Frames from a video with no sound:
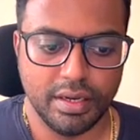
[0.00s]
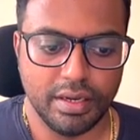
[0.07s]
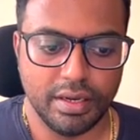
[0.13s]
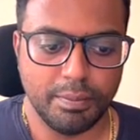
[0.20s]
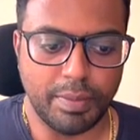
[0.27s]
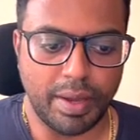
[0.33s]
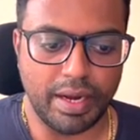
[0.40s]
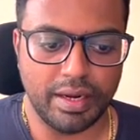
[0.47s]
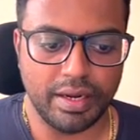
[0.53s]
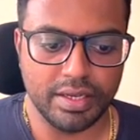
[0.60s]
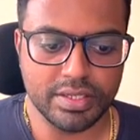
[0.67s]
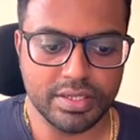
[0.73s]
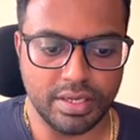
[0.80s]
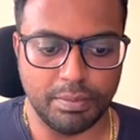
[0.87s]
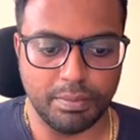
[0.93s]
Pandas,
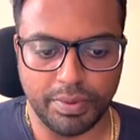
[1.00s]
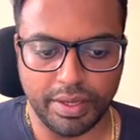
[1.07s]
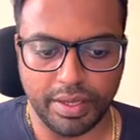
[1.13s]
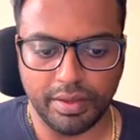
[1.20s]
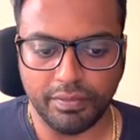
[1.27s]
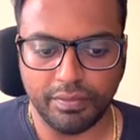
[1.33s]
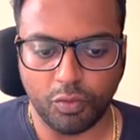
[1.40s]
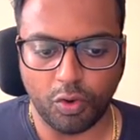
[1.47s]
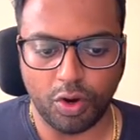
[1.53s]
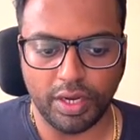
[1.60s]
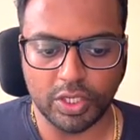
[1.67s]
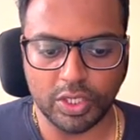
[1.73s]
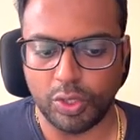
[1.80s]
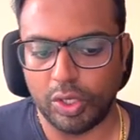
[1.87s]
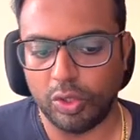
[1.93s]
NumPy, warnings,
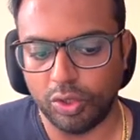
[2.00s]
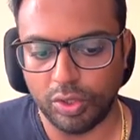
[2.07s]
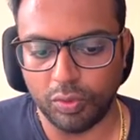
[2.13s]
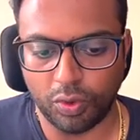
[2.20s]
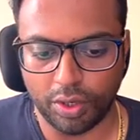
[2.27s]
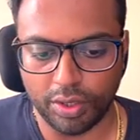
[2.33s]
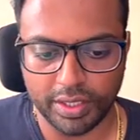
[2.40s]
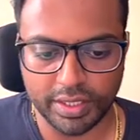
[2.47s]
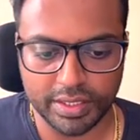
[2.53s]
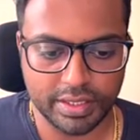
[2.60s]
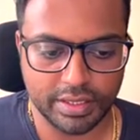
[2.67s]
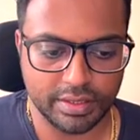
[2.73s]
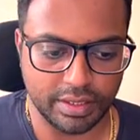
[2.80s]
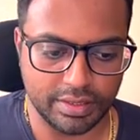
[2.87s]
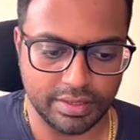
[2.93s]
we ignore the warnings,
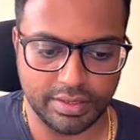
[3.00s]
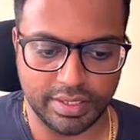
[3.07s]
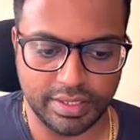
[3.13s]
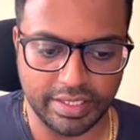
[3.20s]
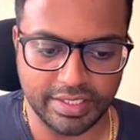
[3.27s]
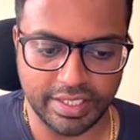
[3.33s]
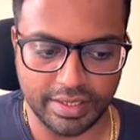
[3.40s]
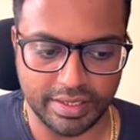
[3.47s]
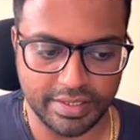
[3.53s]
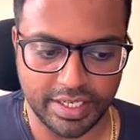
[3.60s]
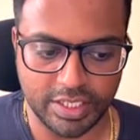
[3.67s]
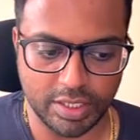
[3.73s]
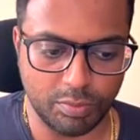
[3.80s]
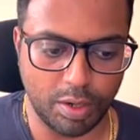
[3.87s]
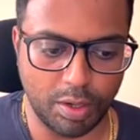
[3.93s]
set
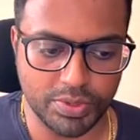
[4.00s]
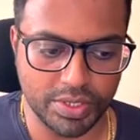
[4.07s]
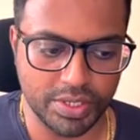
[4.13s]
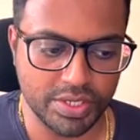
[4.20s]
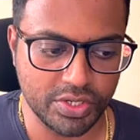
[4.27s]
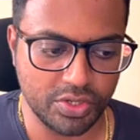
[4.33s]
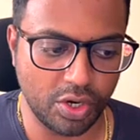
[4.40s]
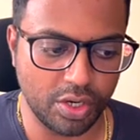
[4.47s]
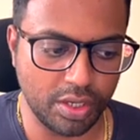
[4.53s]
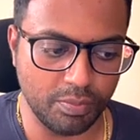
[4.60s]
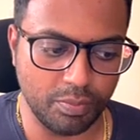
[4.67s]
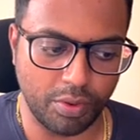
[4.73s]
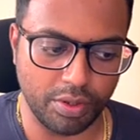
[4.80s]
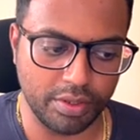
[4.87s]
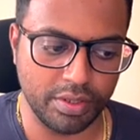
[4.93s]
some options, not
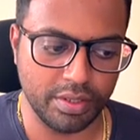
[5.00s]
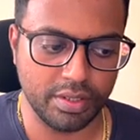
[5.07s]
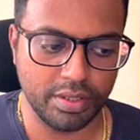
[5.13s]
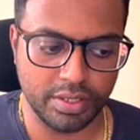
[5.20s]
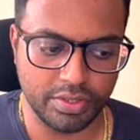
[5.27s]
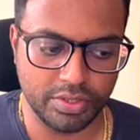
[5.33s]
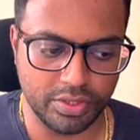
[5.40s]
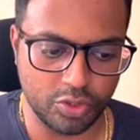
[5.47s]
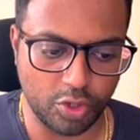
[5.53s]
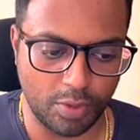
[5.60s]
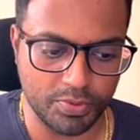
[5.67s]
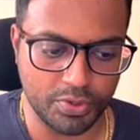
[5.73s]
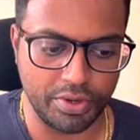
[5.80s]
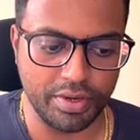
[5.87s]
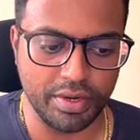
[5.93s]
important, it's
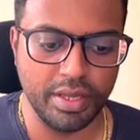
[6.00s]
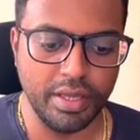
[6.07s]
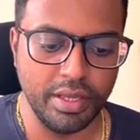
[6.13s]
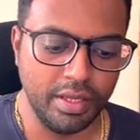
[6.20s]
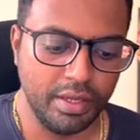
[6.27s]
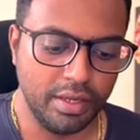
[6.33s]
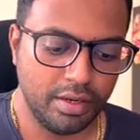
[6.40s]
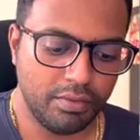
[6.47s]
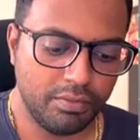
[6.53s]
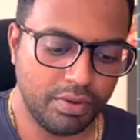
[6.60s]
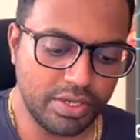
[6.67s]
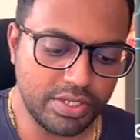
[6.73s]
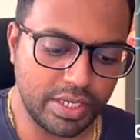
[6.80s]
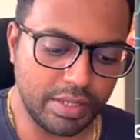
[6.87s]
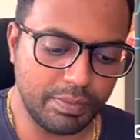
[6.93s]
optional. First
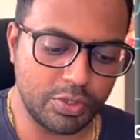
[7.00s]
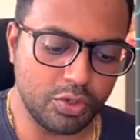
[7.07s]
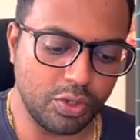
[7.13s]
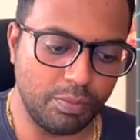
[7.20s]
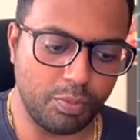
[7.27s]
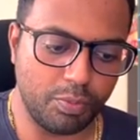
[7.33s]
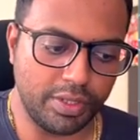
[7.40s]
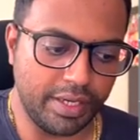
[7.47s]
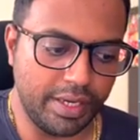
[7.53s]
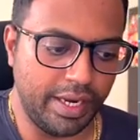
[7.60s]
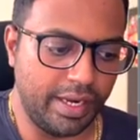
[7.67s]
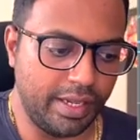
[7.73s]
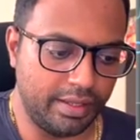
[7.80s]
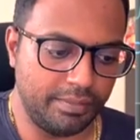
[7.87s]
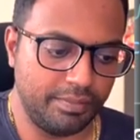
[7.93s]
step is to import the
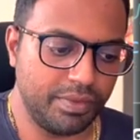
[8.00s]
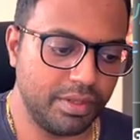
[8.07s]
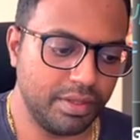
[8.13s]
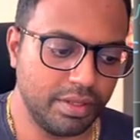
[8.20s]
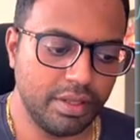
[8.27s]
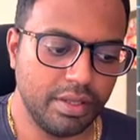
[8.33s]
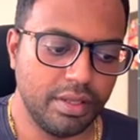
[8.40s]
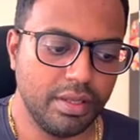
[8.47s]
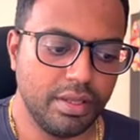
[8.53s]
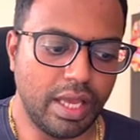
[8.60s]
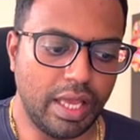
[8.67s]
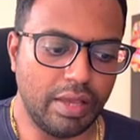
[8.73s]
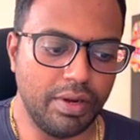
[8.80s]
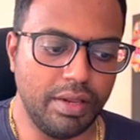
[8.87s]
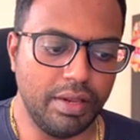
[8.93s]
data. I
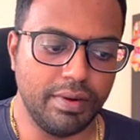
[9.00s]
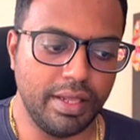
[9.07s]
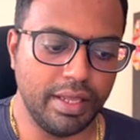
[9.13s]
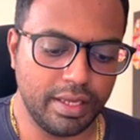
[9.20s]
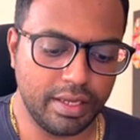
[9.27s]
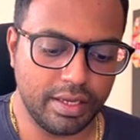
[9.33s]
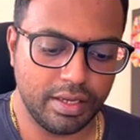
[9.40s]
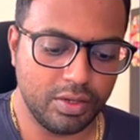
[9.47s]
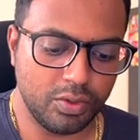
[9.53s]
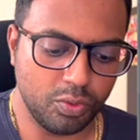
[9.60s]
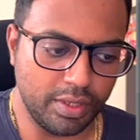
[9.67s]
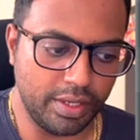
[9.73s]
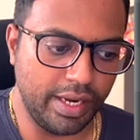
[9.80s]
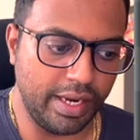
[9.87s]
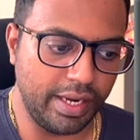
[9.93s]
will leave a link to the
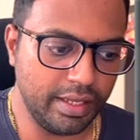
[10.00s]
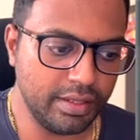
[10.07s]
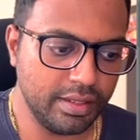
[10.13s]
data.